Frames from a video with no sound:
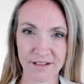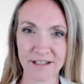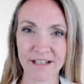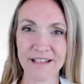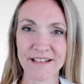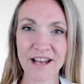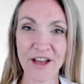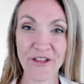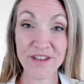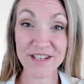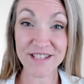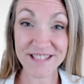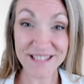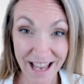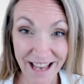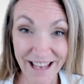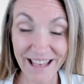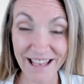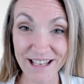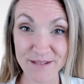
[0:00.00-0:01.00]
Now, the
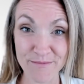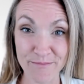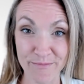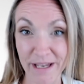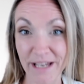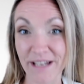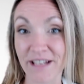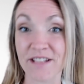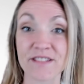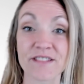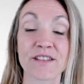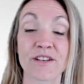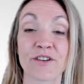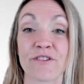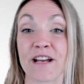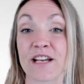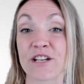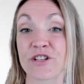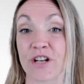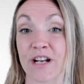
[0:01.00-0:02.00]
second big
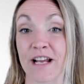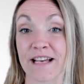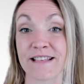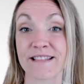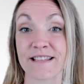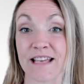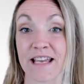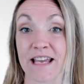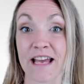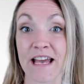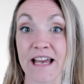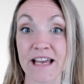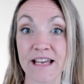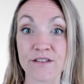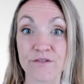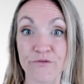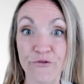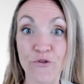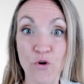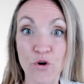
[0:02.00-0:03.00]
consideration I see
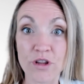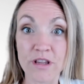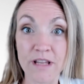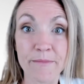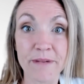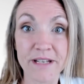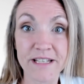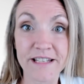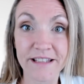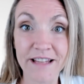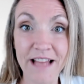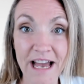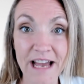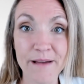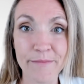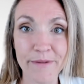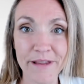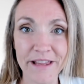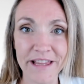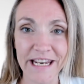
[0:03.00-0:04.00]
is for limited
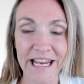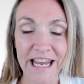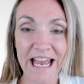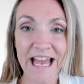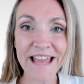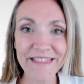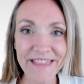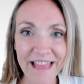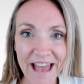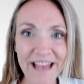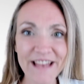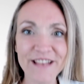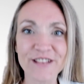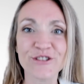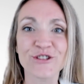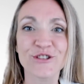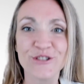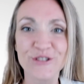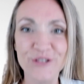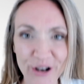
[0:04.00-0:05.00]
liability, and that
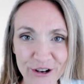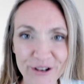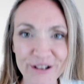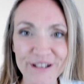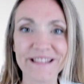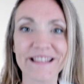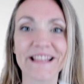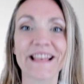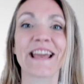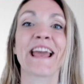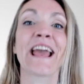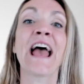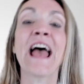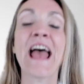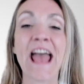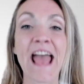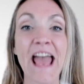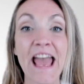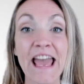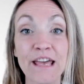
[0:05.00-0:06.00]
is certainly
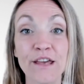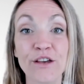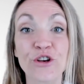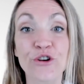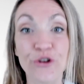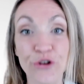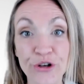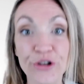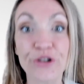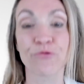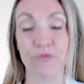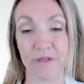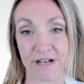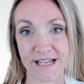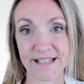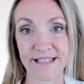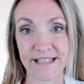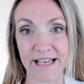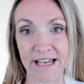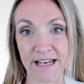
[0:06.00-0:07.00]
a good
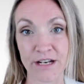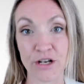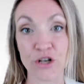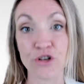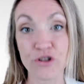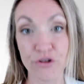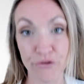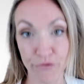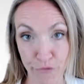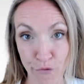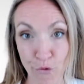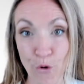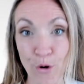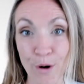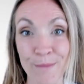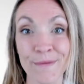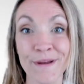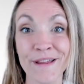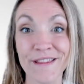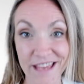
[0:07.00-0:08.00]
reason to
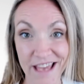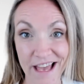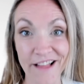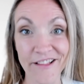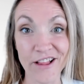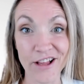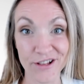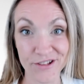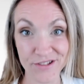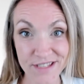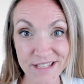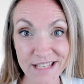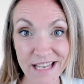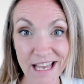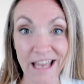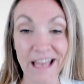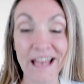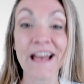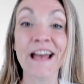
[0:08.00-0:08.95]
form the LLC,